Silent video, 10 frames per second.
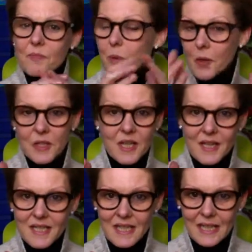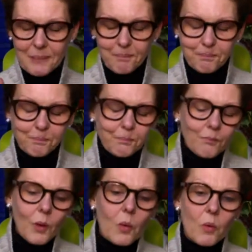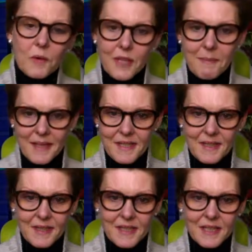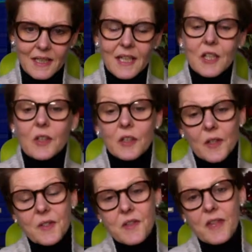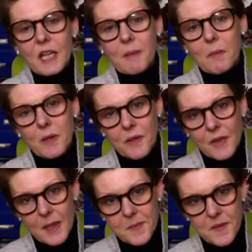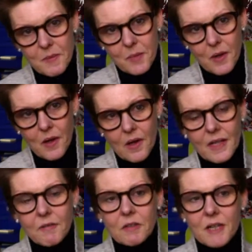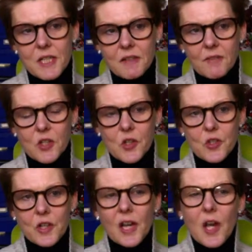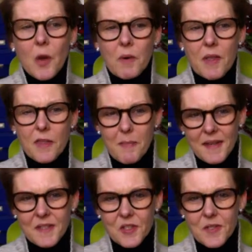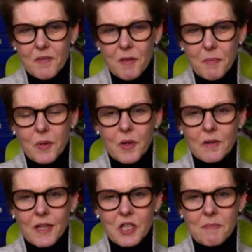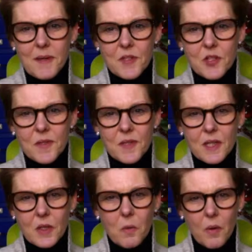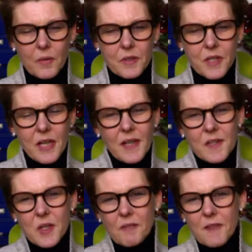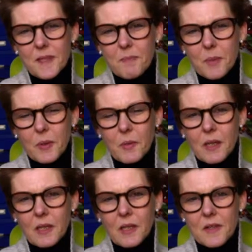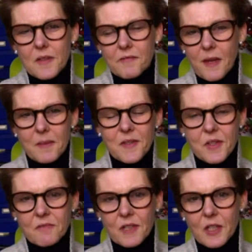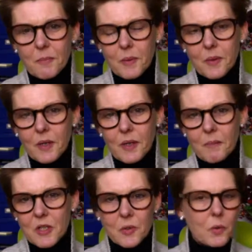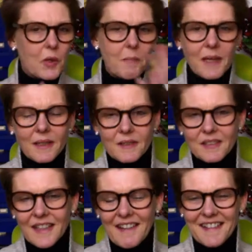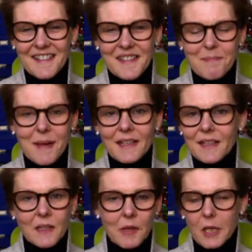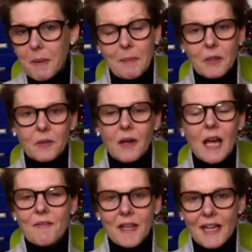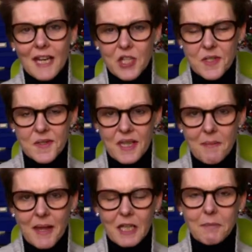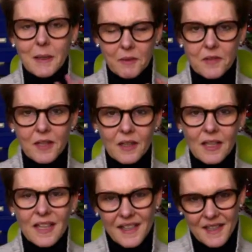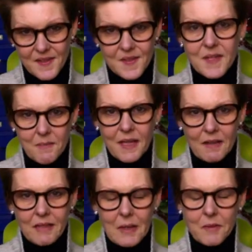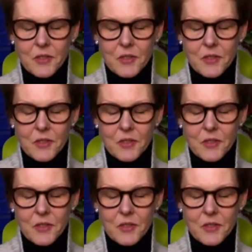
plot idea or thematic idea? You can also think about what the themes of the book are, and if you're writing for children, whether the messages of the book are actually messages that you want. So if it's a book where, as a feminist, you've written a book in which all the main characters are men and the only people who have any agency are men, you might want to think, is this something I really want